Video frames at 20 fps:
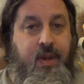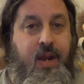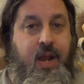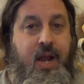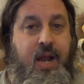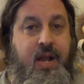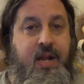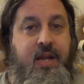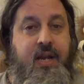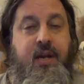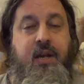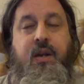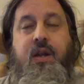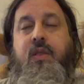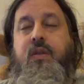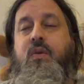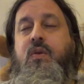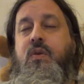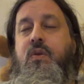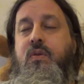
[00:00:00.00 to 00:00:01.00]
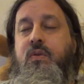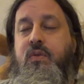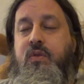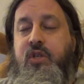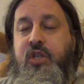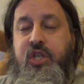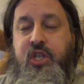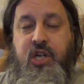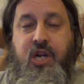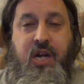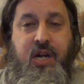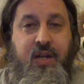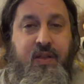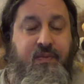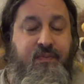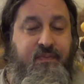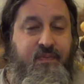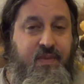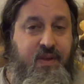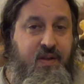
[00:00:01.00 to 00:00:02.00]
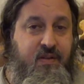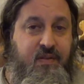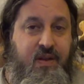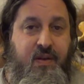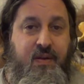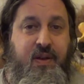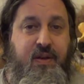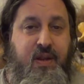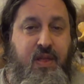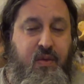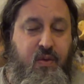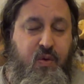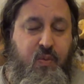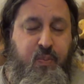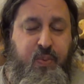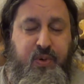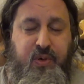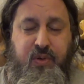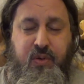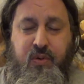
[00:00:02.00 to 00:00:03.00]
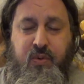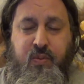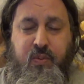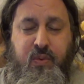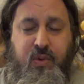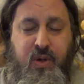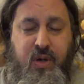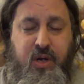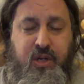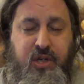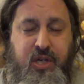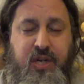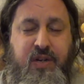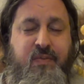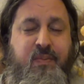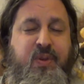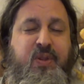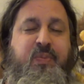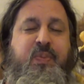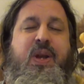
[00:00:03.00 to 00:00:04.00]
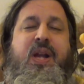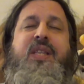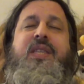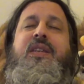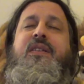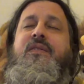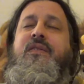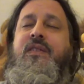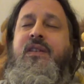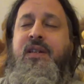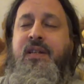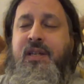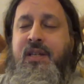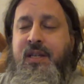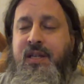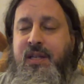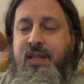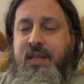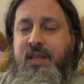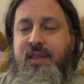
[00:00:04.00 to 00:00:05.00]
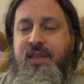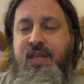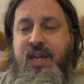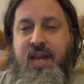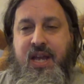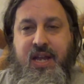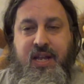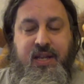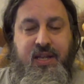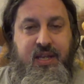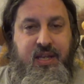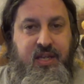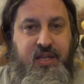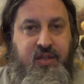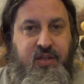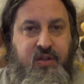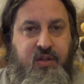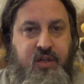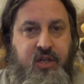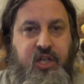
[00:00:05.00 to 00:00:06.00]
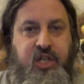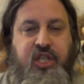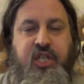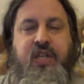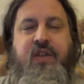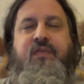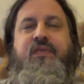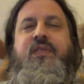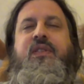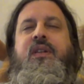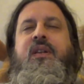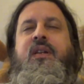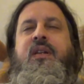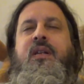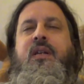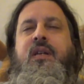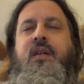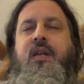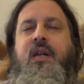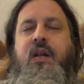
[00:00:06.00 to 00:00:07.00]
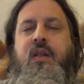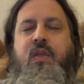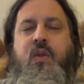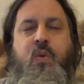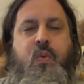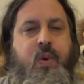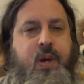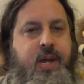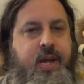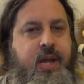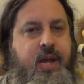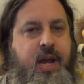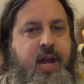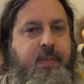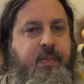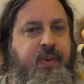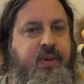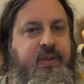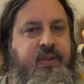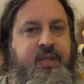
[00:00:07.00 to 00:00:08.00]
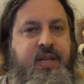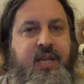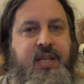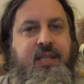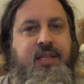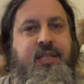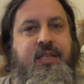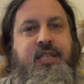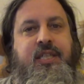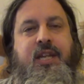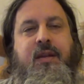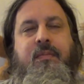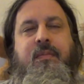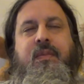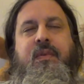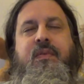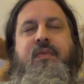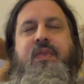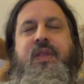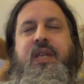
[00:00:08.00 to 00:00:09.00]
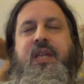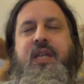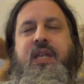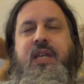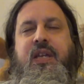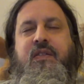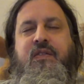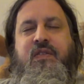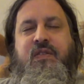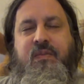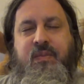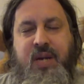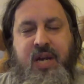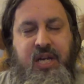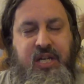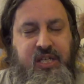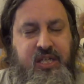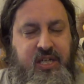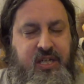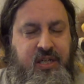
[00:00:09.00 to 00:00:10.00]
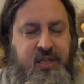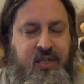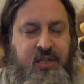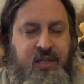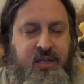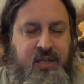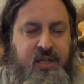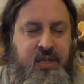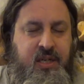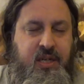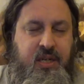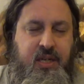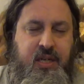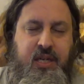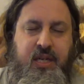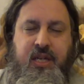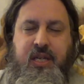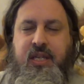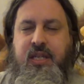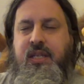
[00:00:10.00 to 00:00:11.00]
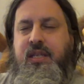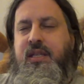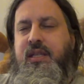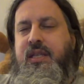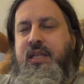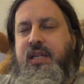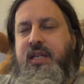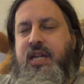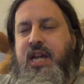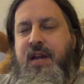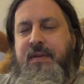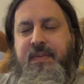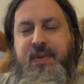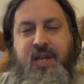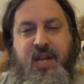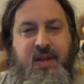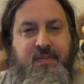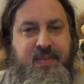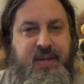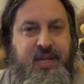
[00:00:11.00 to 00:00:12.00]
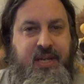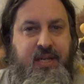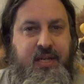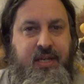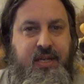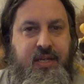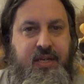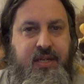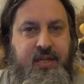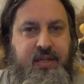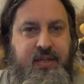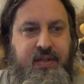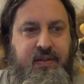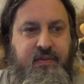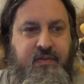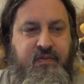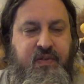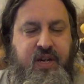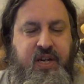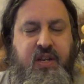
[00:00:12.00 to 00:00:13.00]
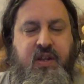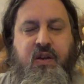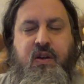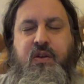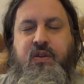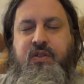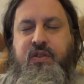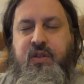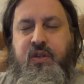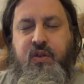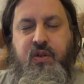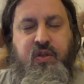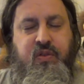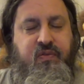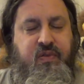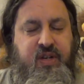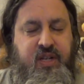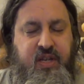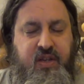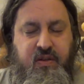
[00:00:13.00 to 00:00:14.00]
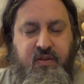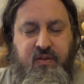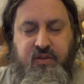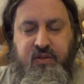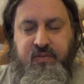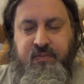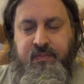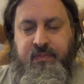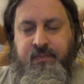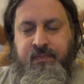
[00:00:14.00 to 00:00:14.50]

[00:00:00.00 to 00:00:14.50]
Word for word: I got another whole new chunk, uh, another new chunk of perspective that is going to shift the way I present some of the information in the upcoming uh, videos, the news videos.